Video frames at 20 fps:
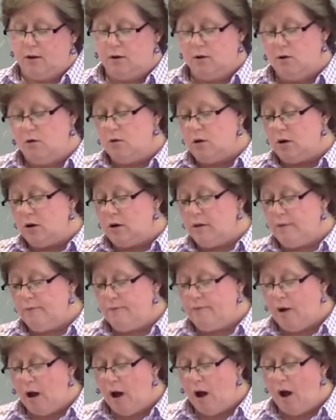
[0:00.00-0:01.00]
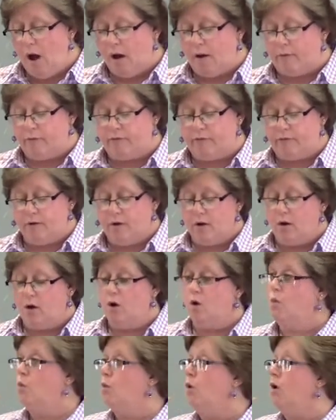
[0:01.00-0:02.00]
who it'll involve,
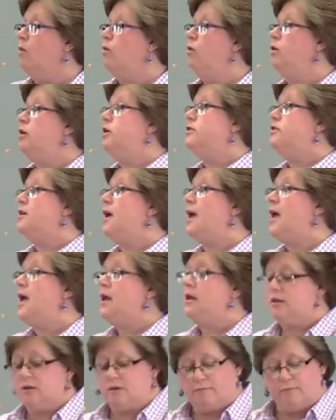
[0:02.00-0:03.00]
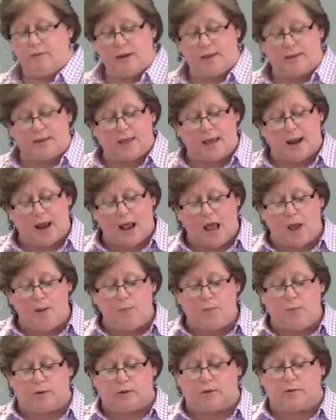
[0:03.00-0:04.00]
what will it take to make that
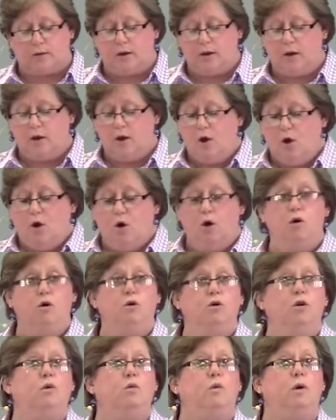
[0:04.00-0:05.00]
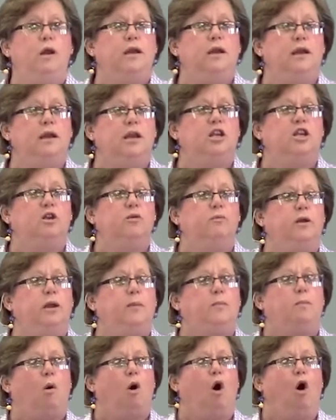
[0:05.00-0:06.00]
happen, who do we need to
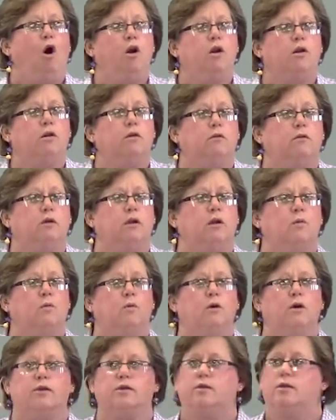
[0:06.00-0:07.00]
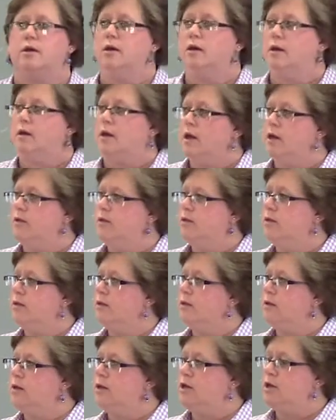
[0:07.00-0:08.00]
be partnering with, and the
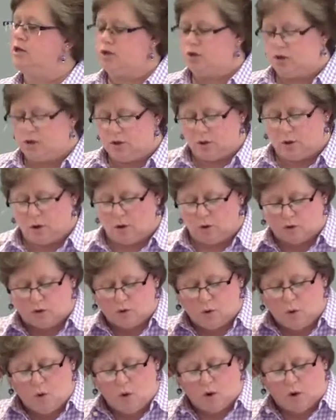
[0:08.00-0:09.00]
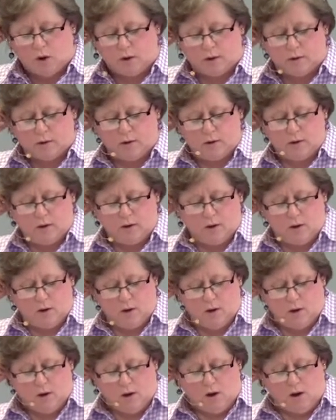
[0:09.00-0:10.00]
list goes on.
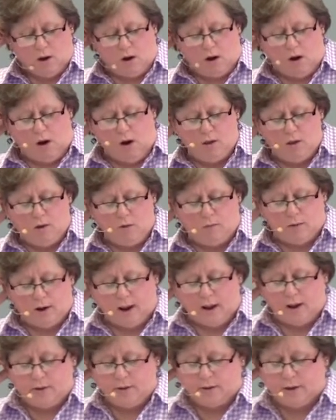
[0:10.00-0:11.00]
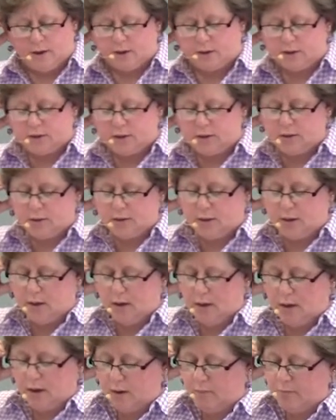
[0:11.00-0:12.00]
All around us,
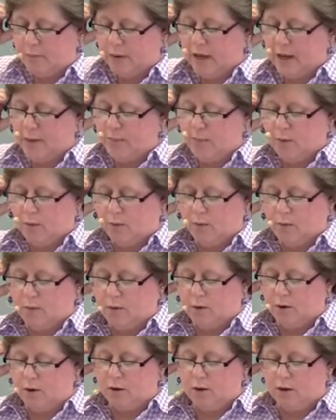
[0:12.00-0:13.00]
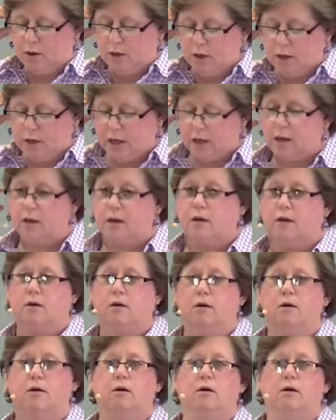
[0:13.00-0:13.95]
people are looking